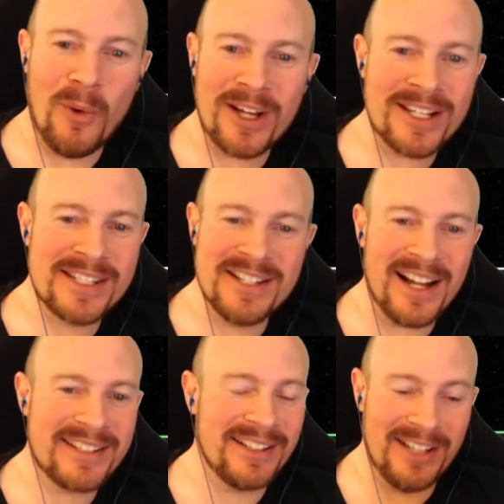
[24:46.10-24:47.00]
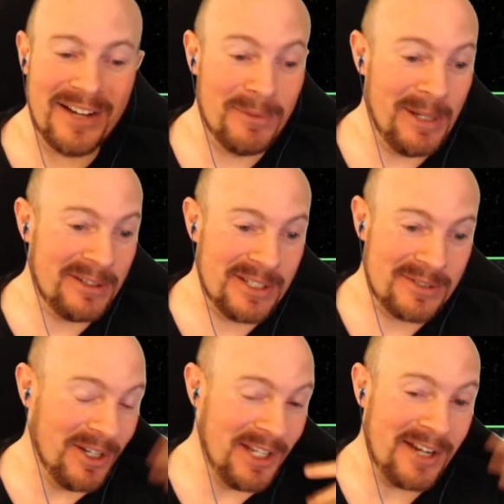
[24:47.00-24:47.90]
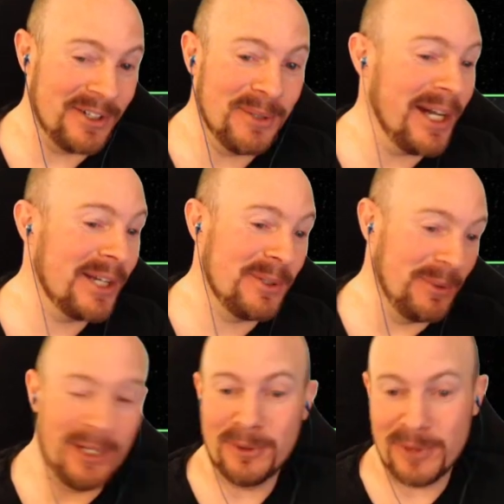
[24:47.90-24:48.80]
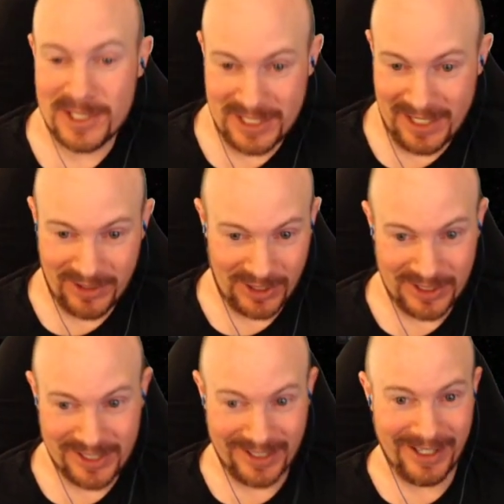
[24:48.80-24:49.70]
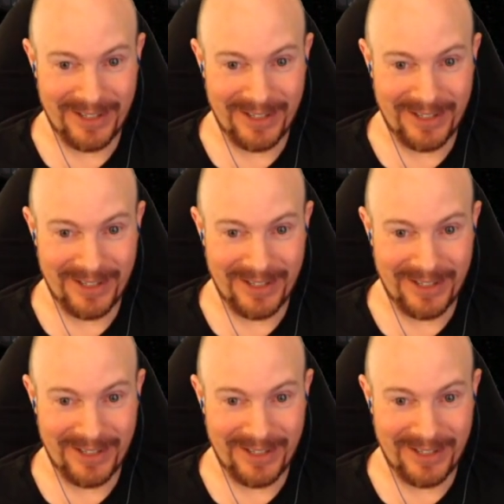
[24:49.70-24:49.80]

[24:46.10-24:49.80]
is not to love about this run? I don't know why Cool Rebel wasn't having a good time.